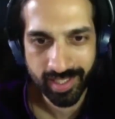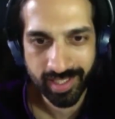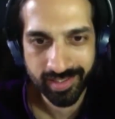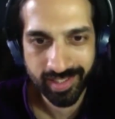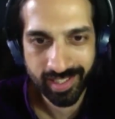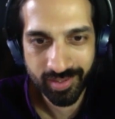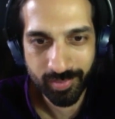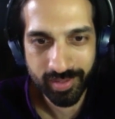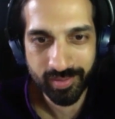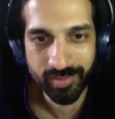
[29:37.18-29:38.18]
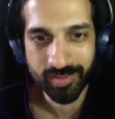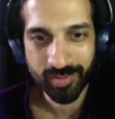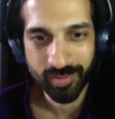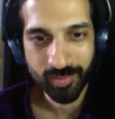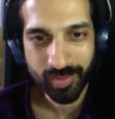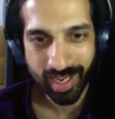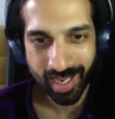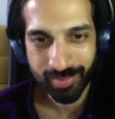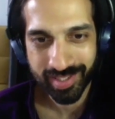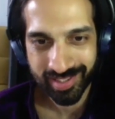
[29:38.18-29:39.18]
Celeste, that's been
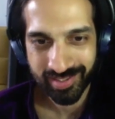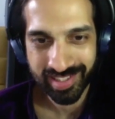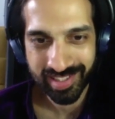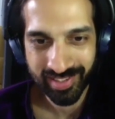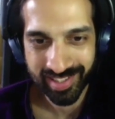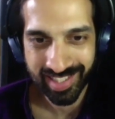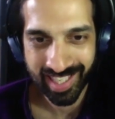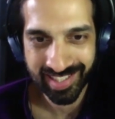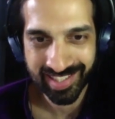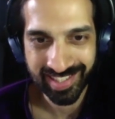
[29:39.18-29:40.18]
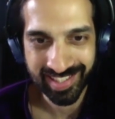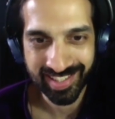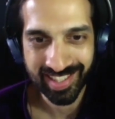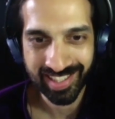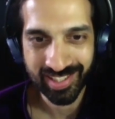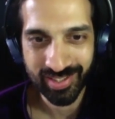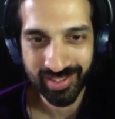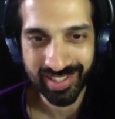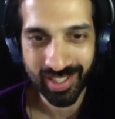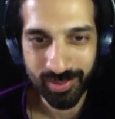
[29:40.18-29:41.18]
absolutely fantastic. Thank you
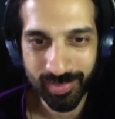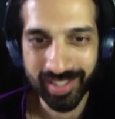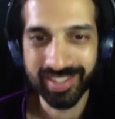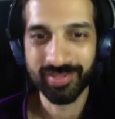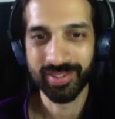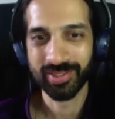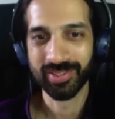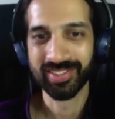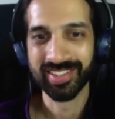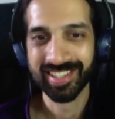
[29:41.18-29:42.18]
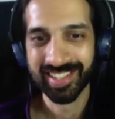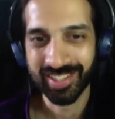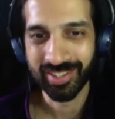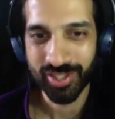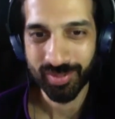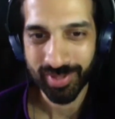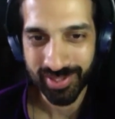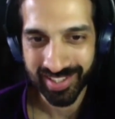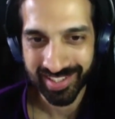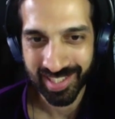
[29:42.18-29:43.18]
so much for your
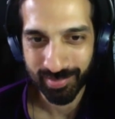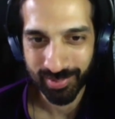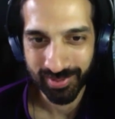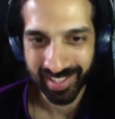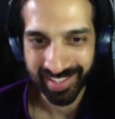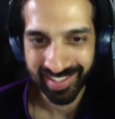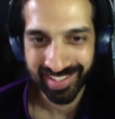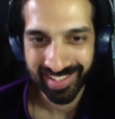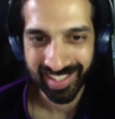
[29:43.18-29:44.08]
contribution this morning.